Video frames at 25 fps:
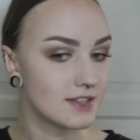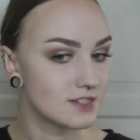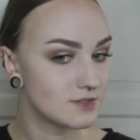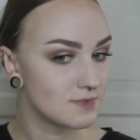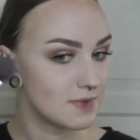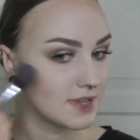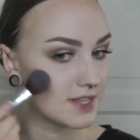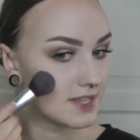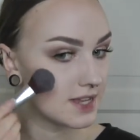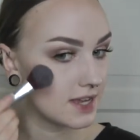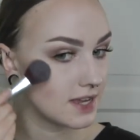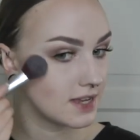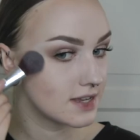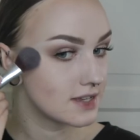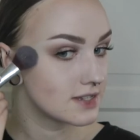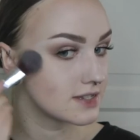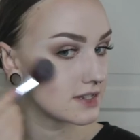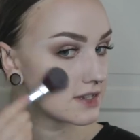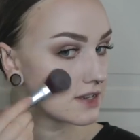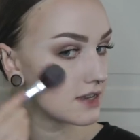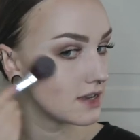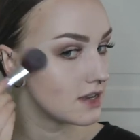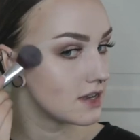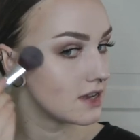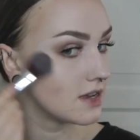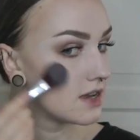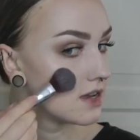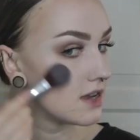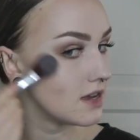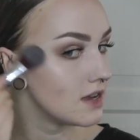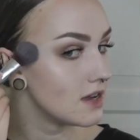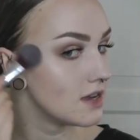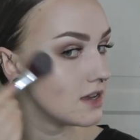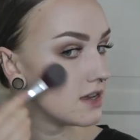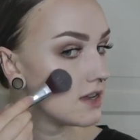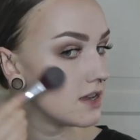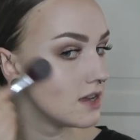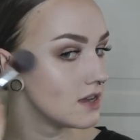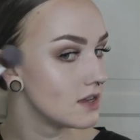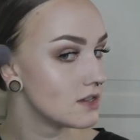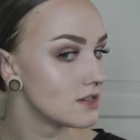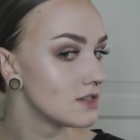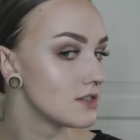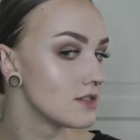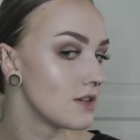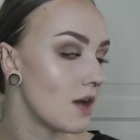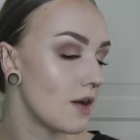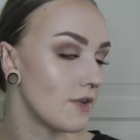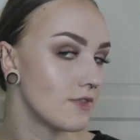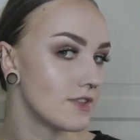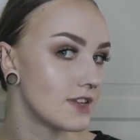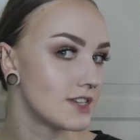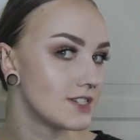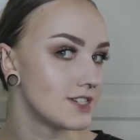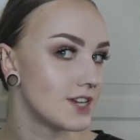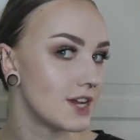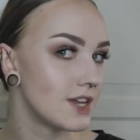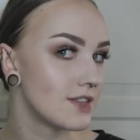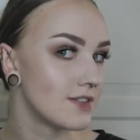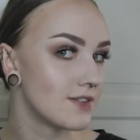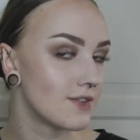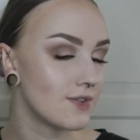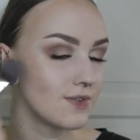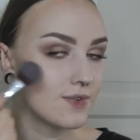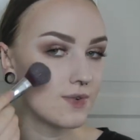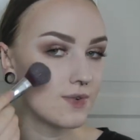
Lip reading: Cosmetics Soft and Gentle.